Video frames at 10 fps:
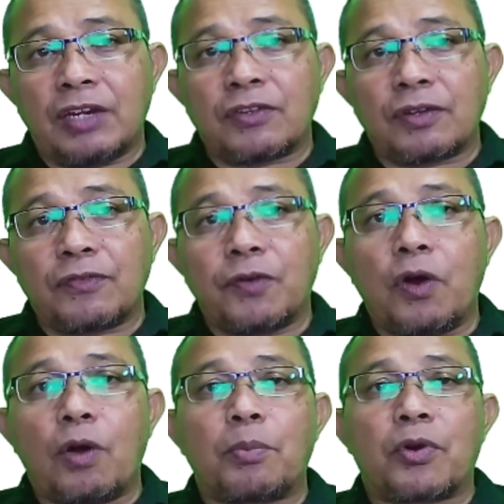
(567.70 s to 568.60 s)
and
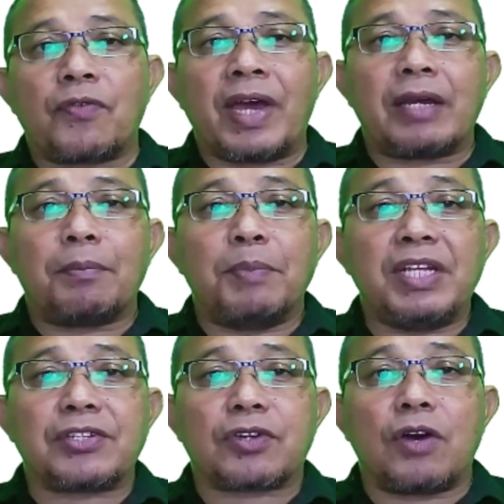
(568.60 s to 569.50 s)
four provide a
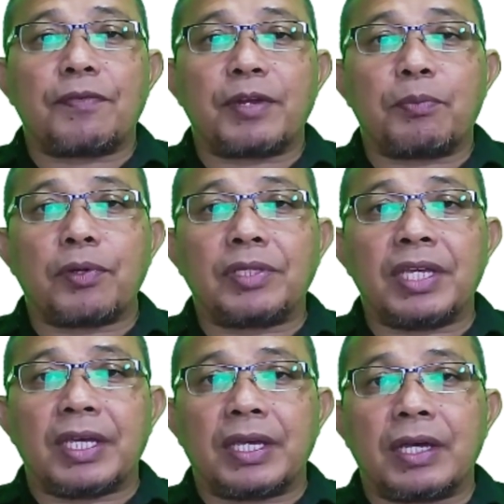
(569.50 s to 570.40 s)
means of
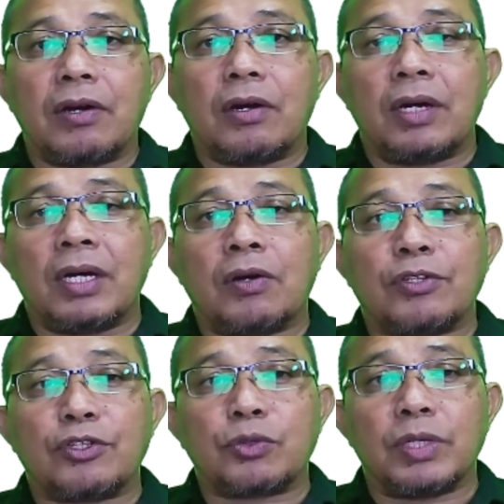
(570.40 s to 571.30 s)
reporting
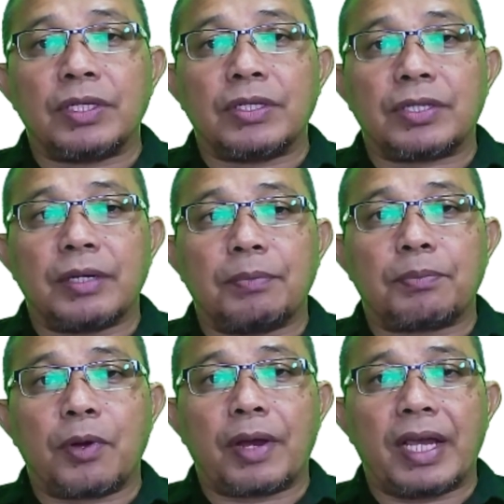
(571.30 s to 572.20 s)
on students'
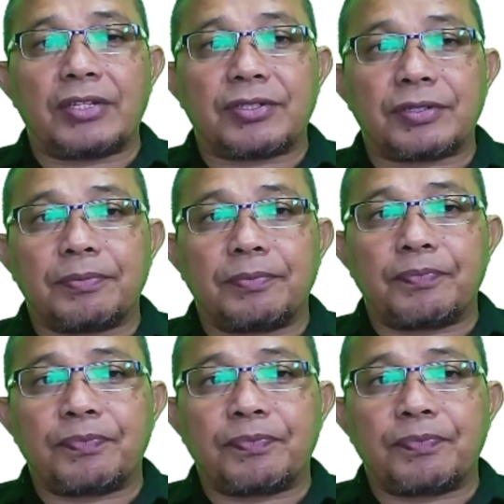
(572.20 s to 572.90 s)
progress.